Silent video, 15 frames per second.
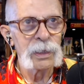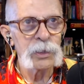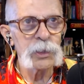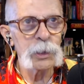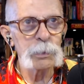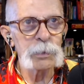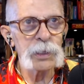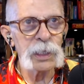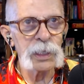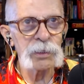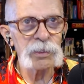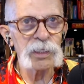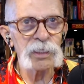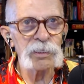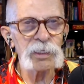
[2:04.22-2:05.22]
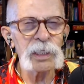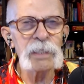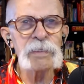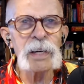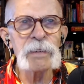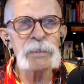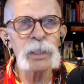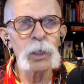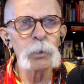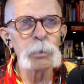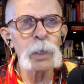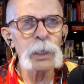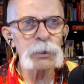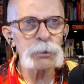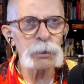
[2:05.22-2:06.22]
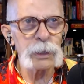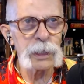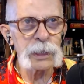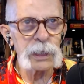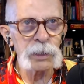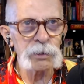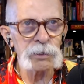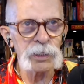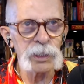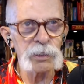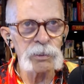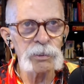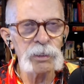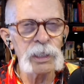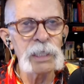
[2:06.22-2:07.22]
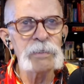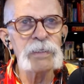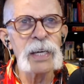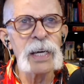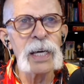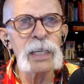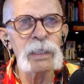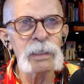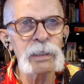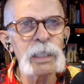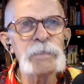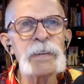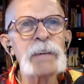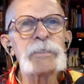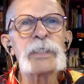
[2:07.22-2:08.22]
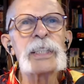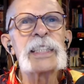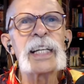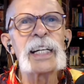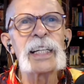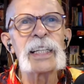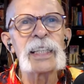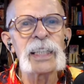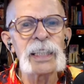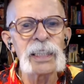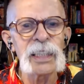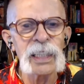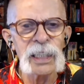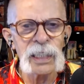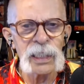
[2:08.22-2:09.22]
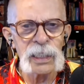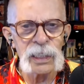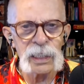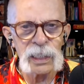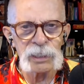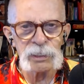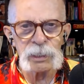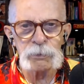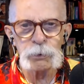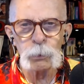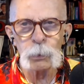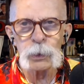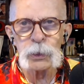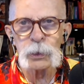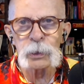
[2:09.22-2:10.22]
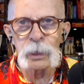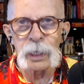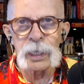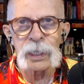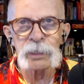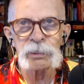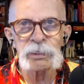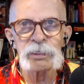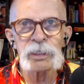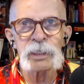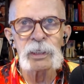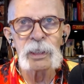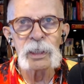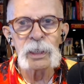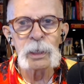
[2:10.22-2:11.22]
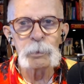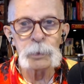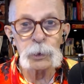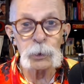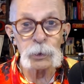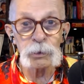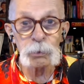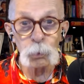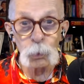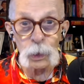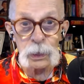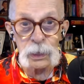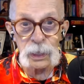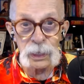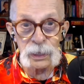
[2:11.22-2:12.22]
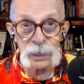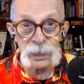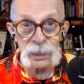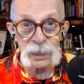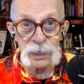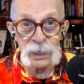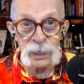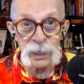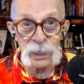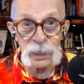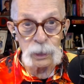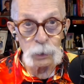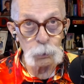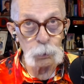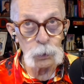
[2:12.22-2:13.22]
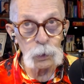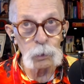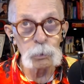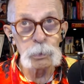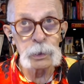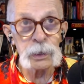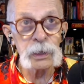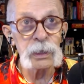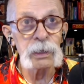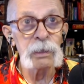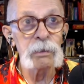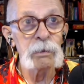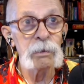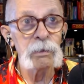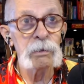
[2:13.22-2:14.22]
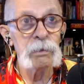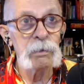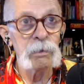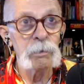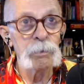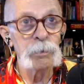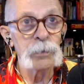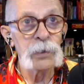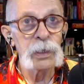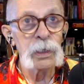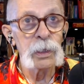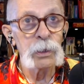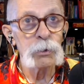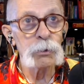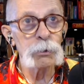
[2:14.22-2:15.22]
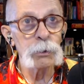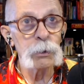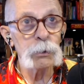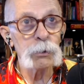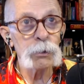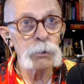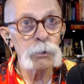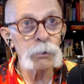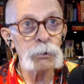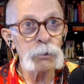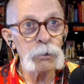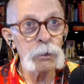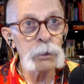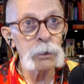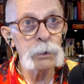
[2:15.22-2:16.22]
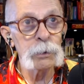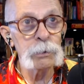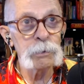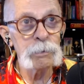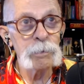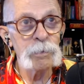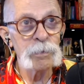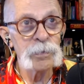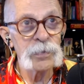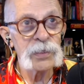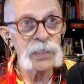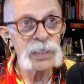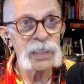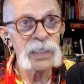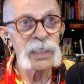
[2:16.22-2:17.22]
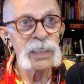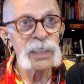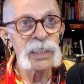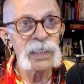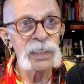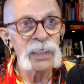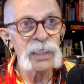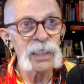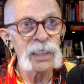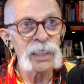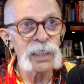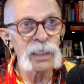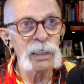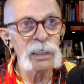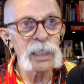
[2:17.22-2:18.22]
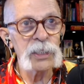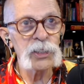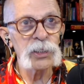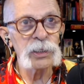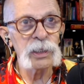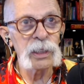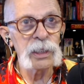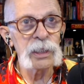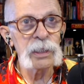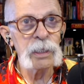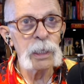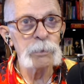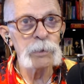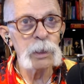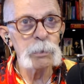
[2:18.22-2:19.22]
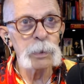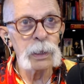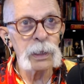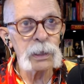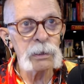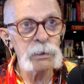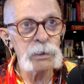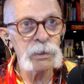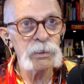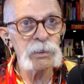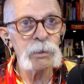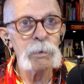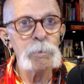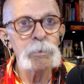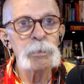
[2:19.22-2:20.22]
Jim Tez says, live every day as if it were your last, because one day it will be. True, true, true. Allegedly, empty pockets.